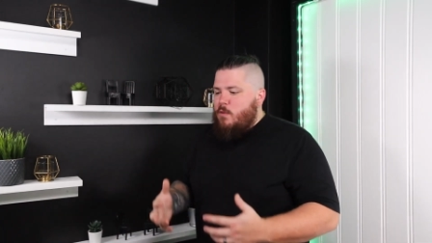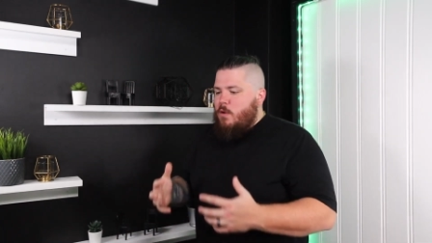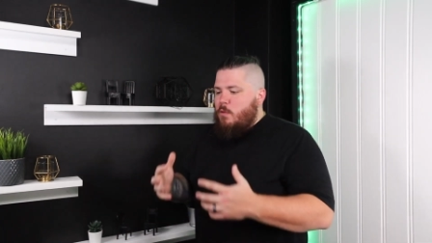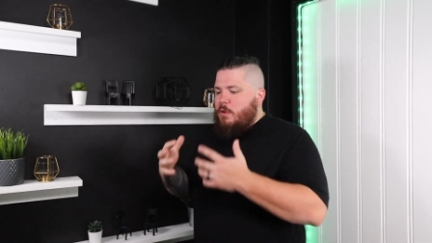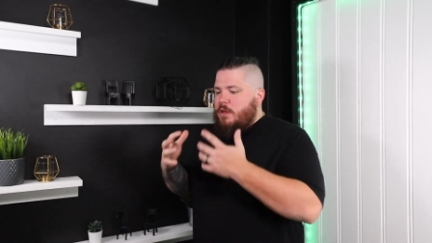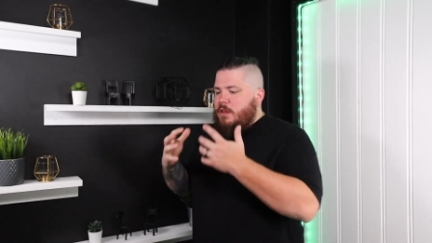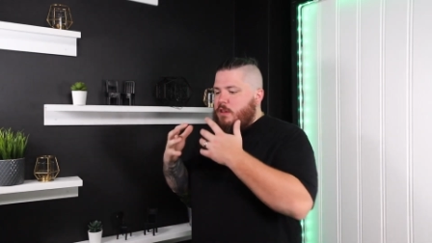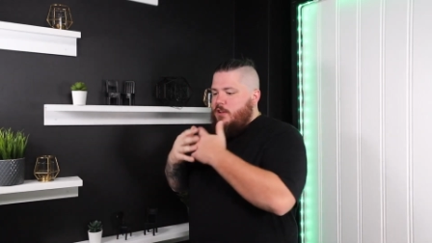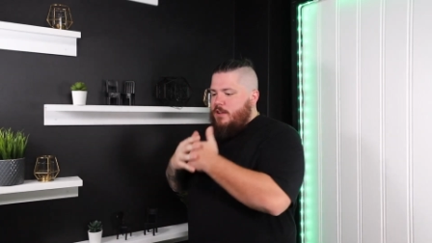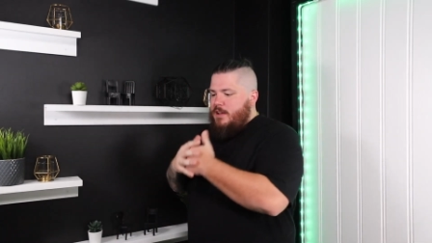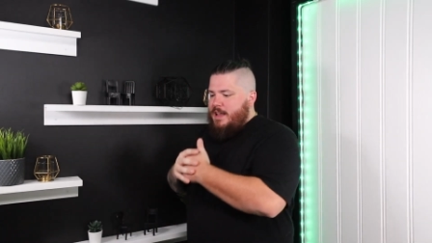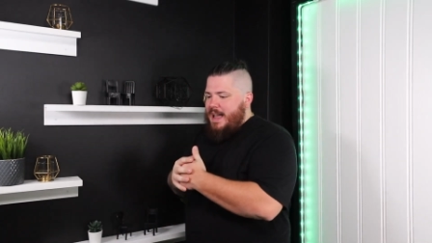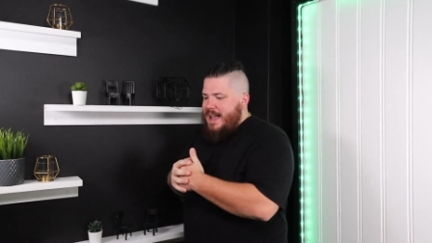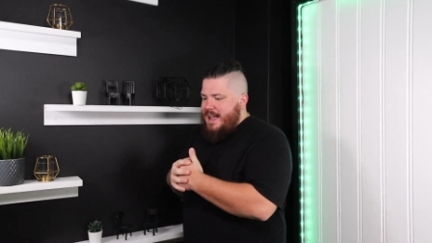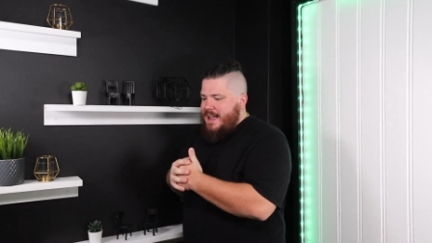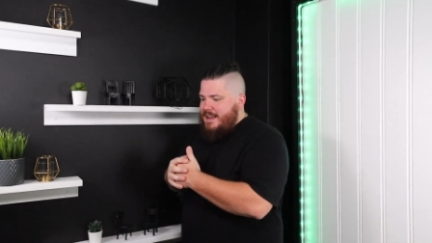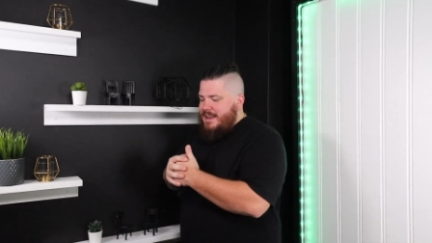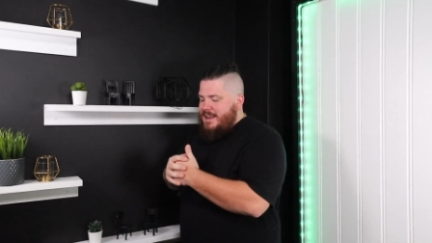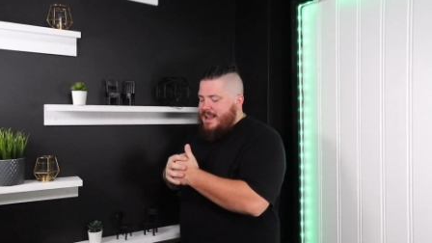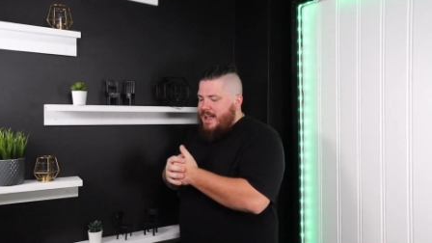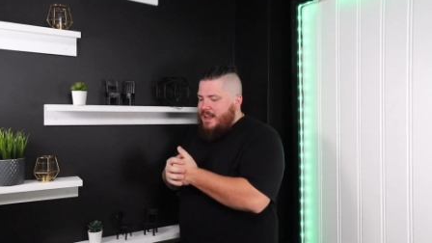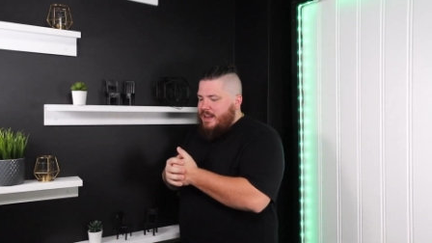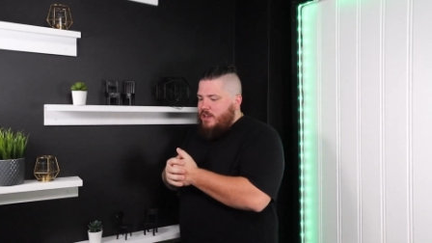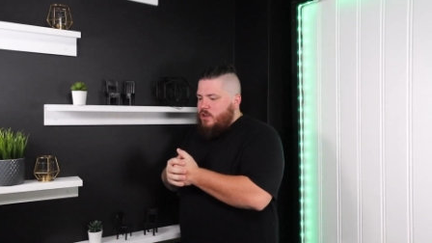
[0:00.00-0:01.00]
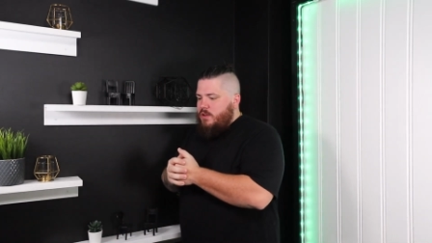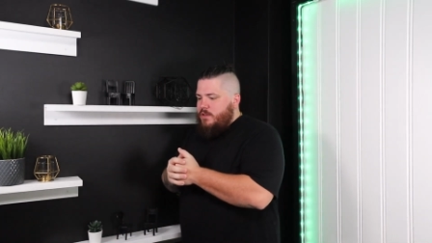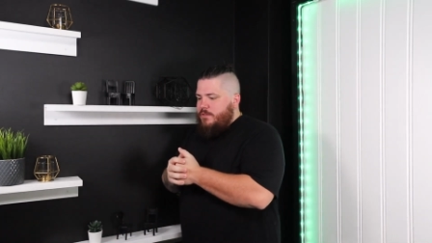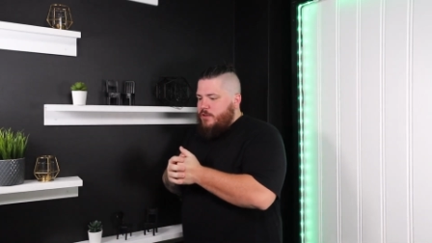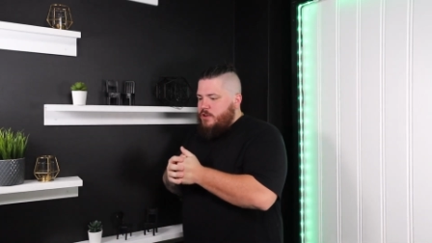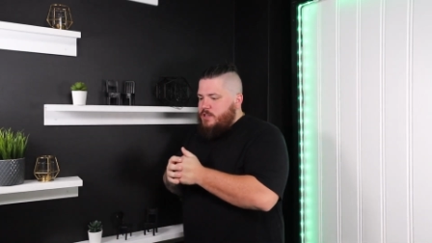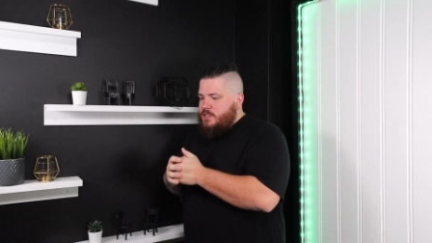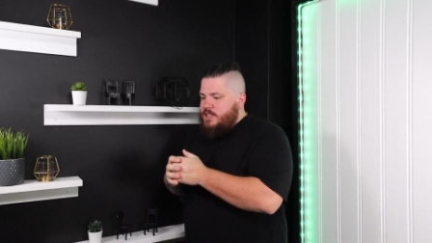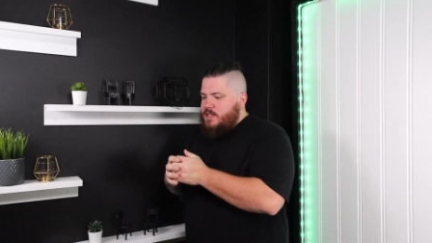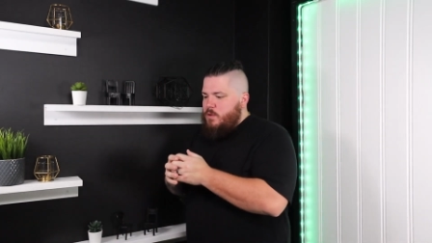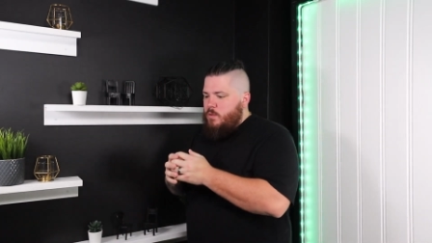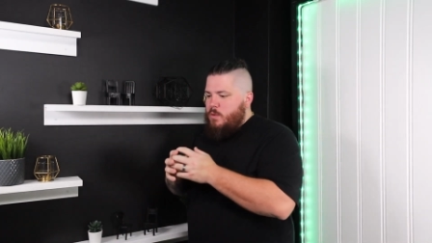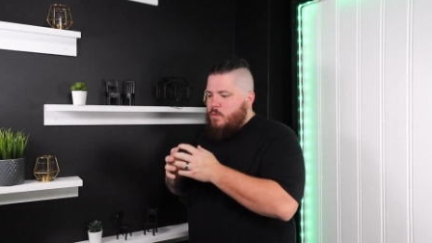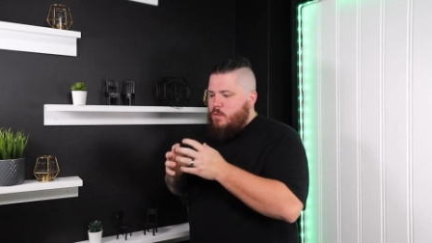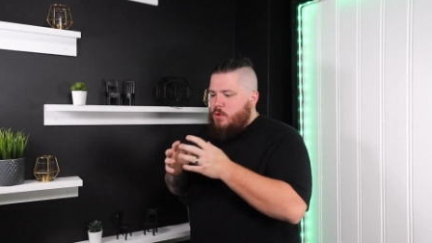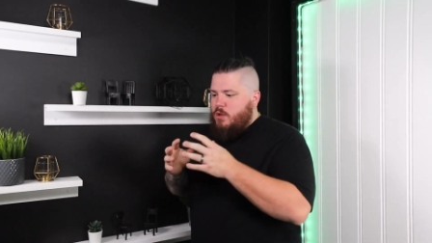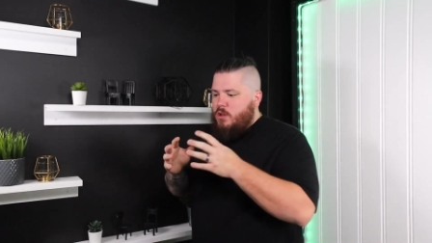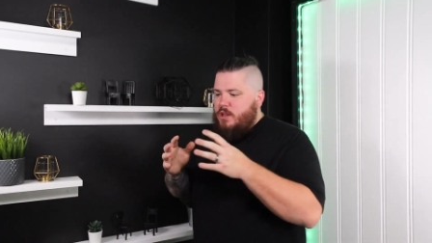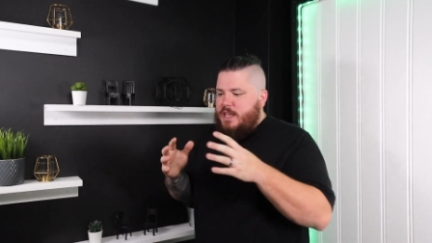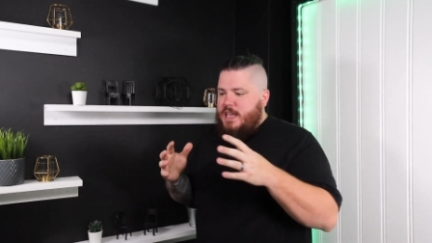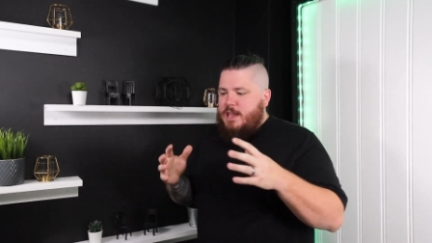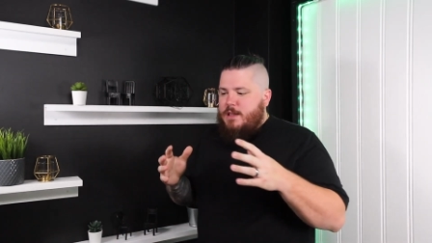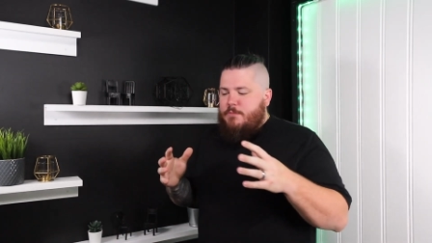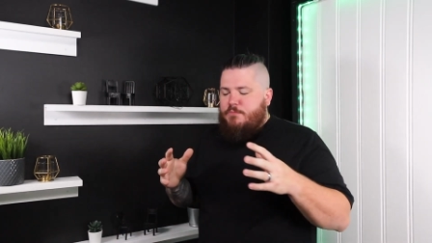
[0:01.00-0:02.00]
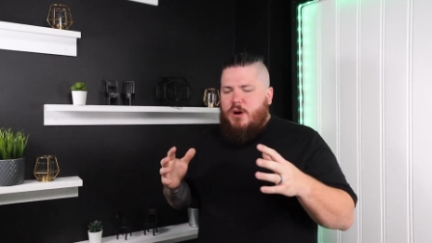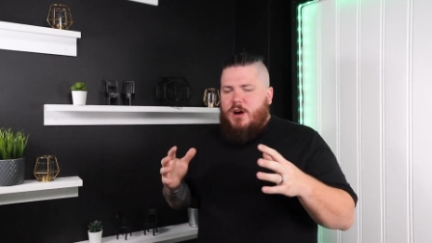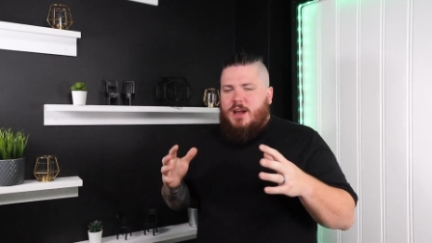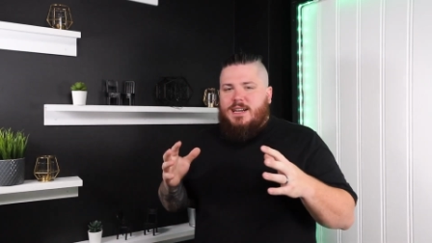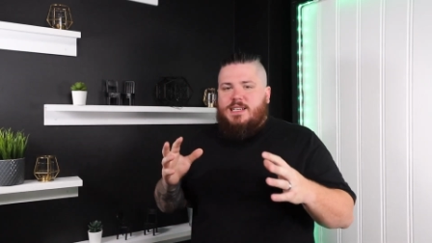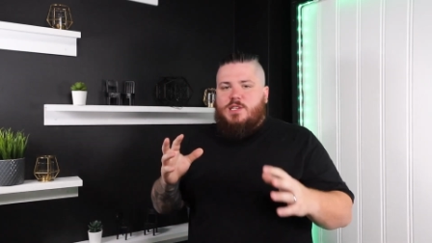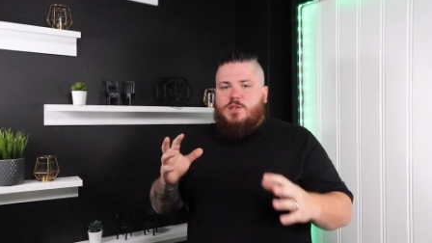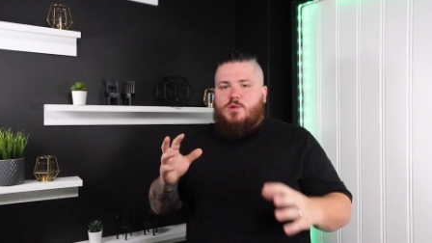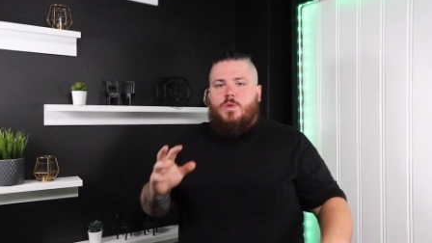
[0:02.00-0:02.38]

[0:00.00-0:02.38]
what we look at in Nine University when we're looking at products,